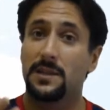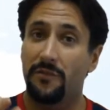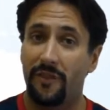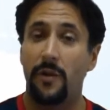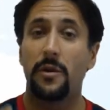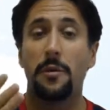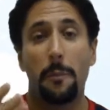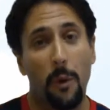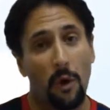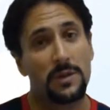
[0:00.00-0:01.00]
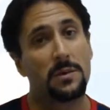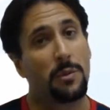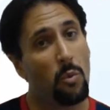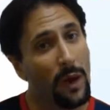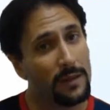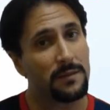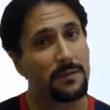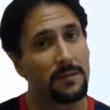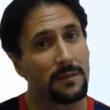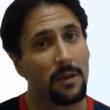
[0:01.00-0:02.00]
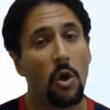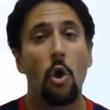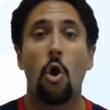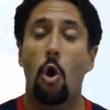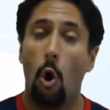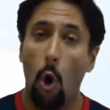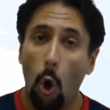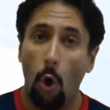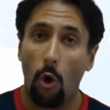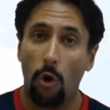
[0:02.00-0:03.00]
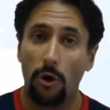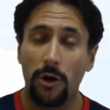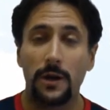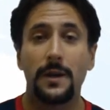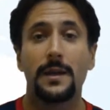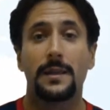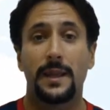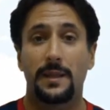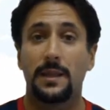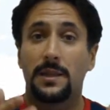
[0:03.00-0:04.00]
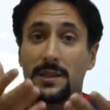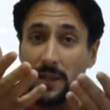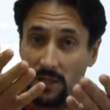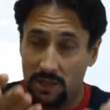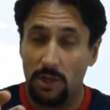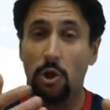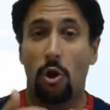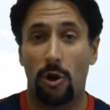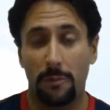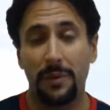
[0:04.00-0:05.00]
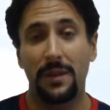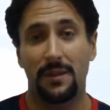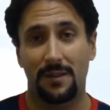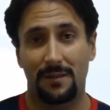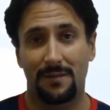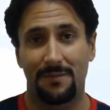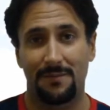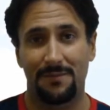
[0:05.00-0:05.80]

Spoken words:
is a very possible one, or that it's in your opinion.